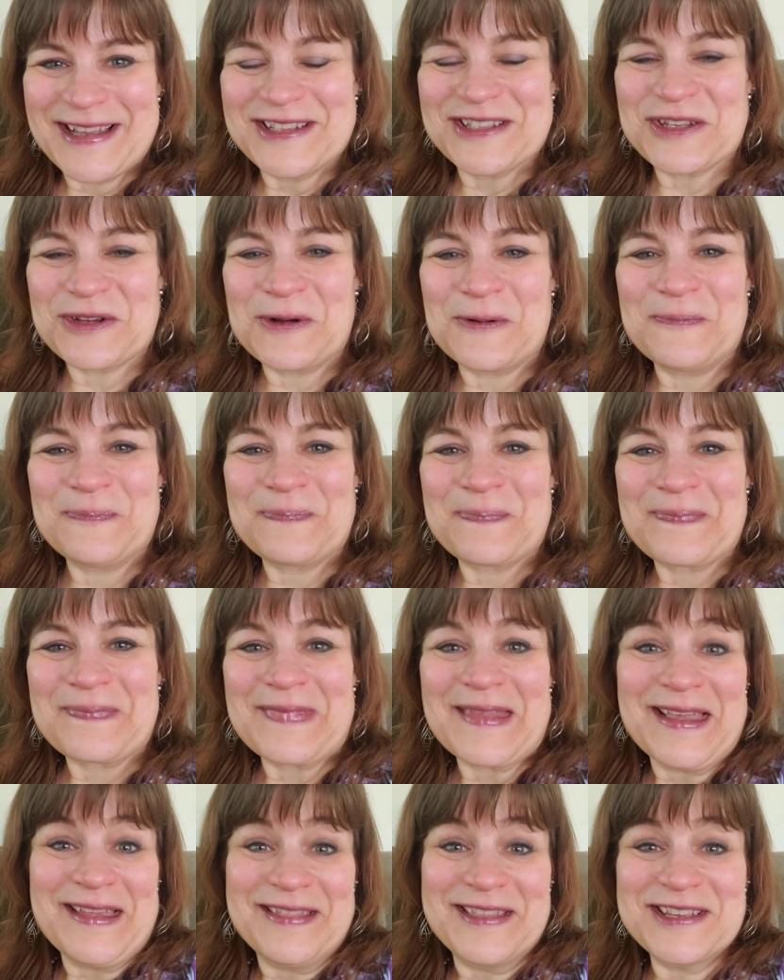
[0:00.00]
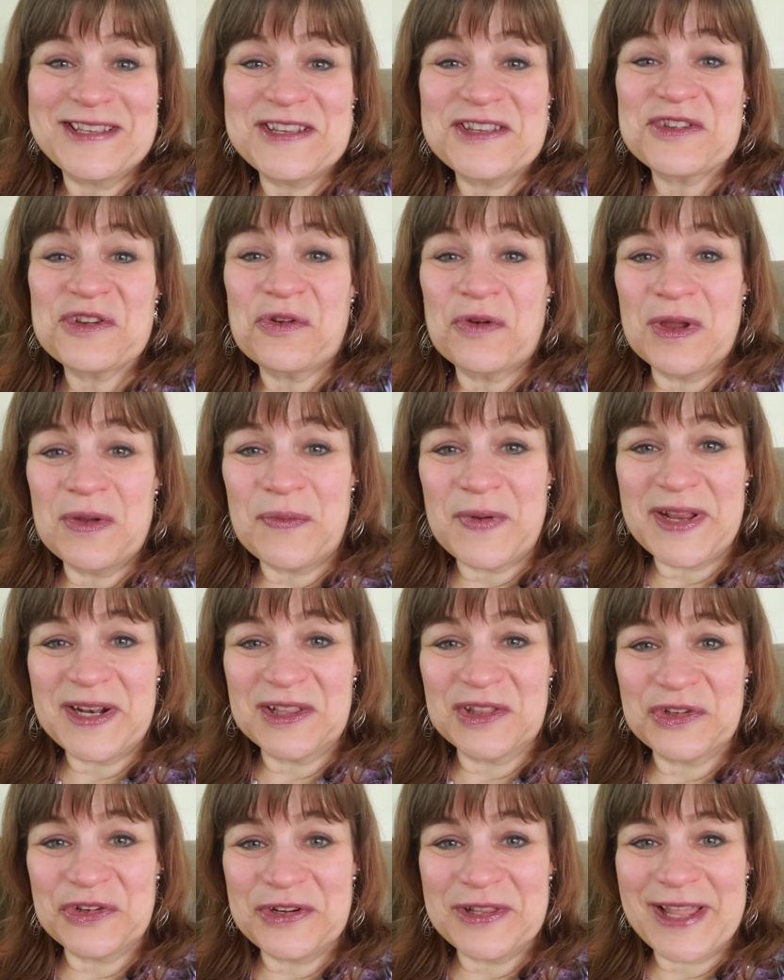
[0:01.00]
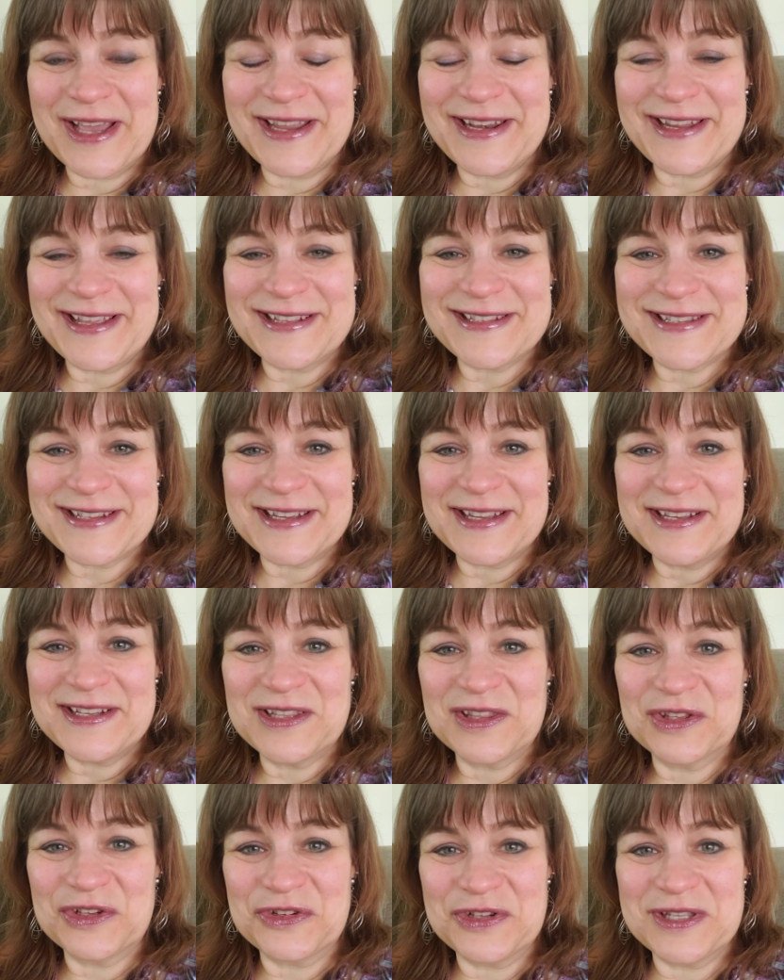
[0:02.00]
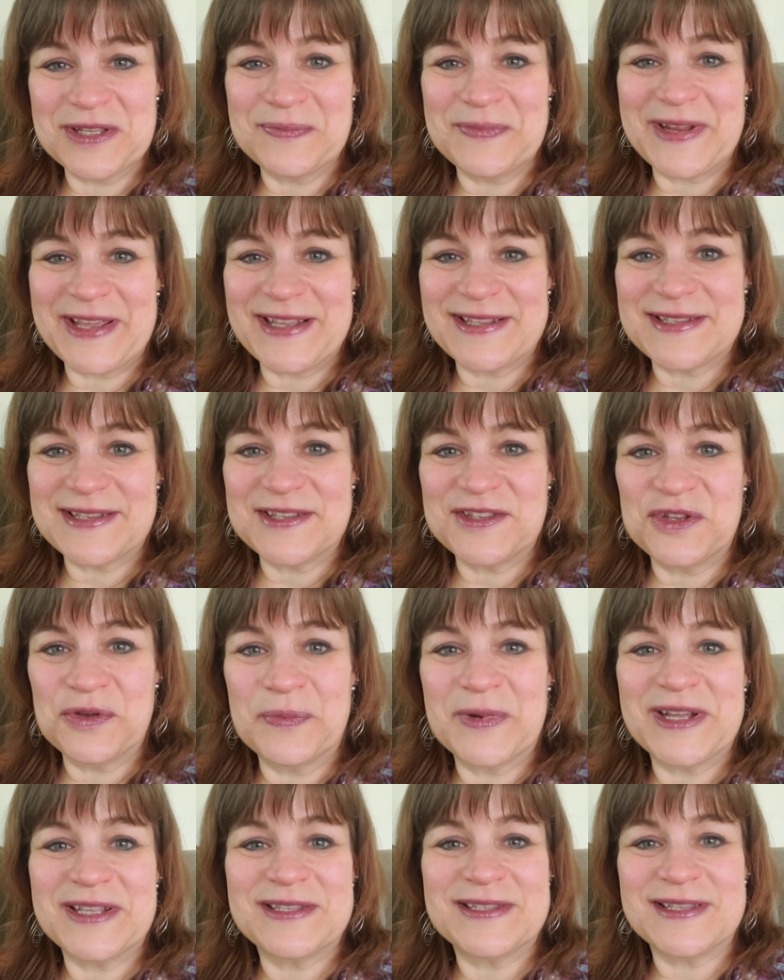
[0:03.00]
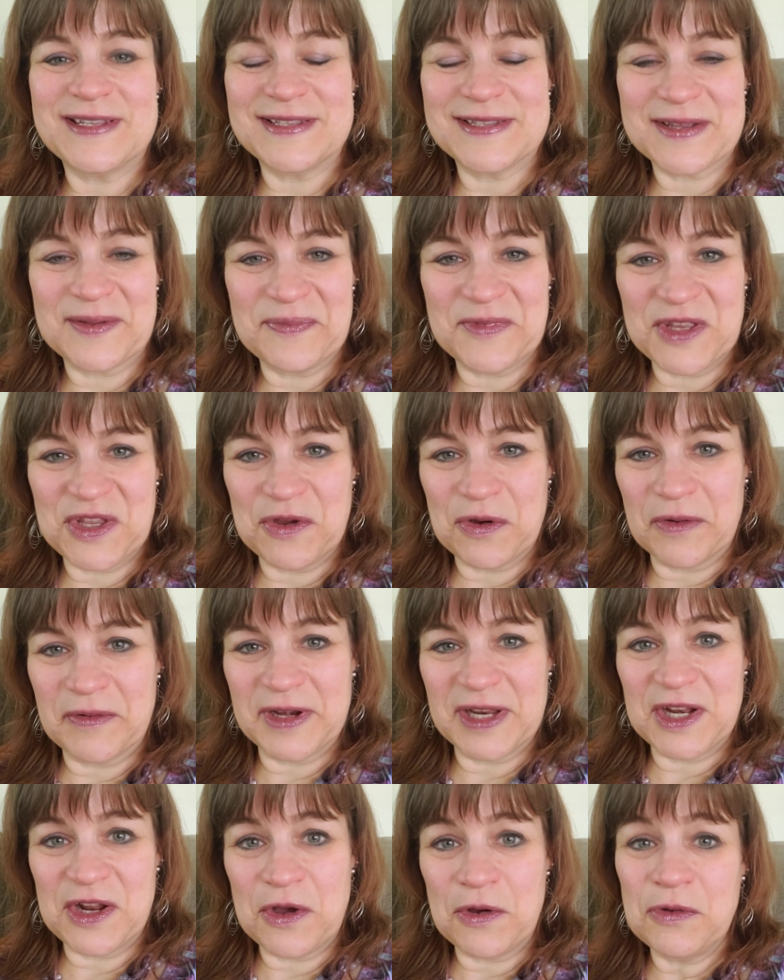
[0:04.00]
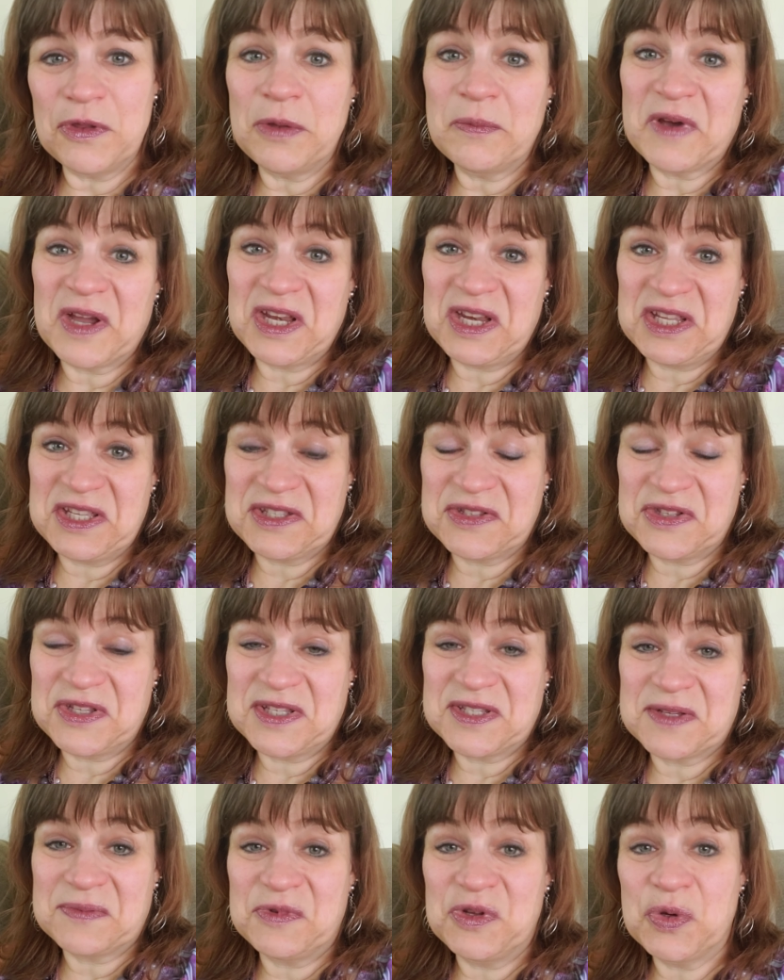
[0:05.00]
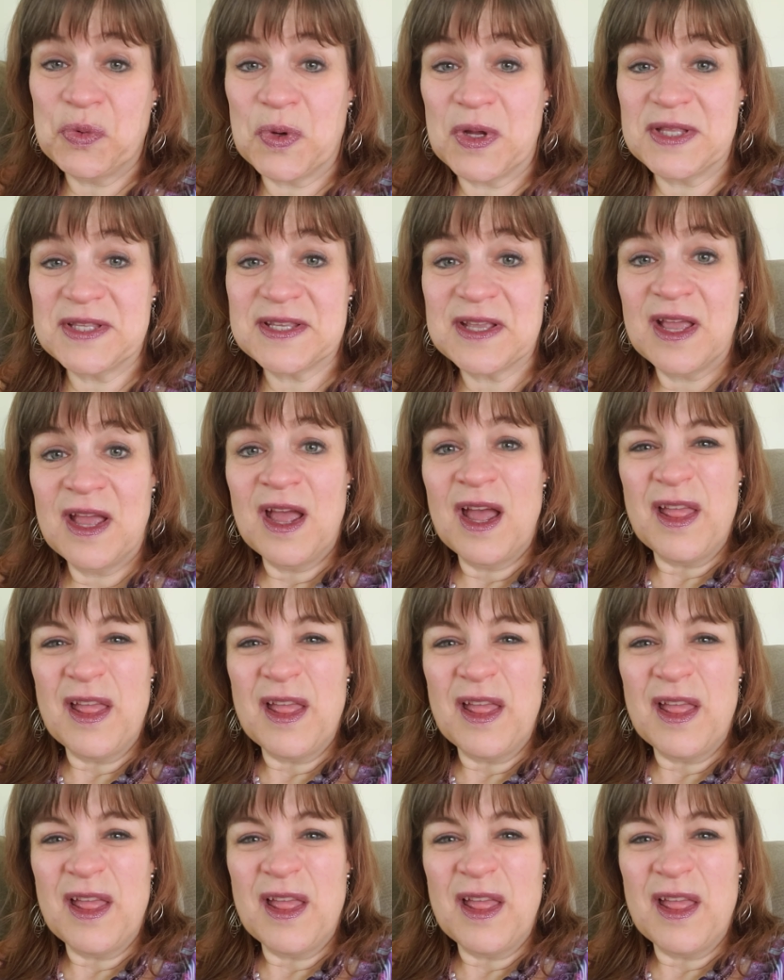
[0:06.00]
So this is a great way to learn line dancing, learn some dances. You might see some that you already know. You might need to see some new ones.